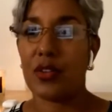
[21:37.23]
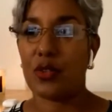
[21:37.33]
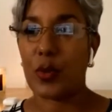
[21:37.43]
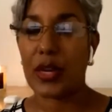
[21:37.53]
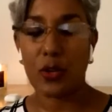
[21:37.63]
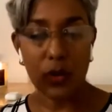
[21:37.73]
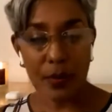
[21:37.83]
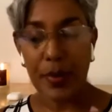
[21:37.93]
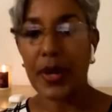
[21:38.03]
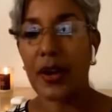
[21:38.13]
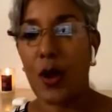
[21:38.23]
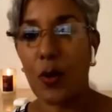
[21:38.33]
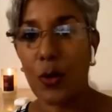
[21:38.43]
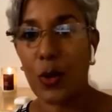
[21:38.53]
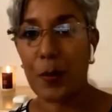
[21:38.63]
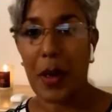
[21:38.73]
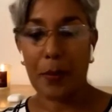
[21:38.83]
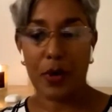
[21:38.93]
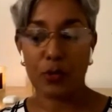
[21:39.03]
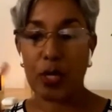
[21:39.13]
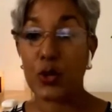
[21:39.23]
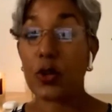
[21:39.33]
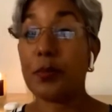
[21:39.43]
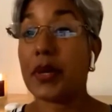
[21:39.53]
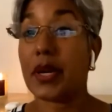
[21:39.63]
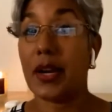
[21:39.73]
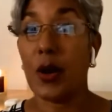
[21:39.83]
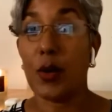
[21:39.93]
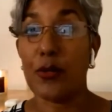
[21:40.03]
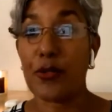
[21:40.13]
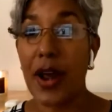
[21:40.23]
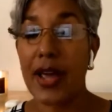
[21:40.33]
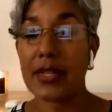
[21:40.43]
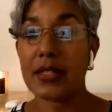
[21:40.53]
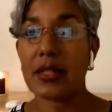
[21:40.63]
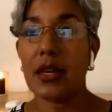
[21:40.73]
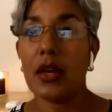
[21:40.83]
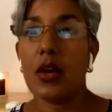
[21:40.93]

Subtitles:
So we don't put in our own members, we don't put in our friends.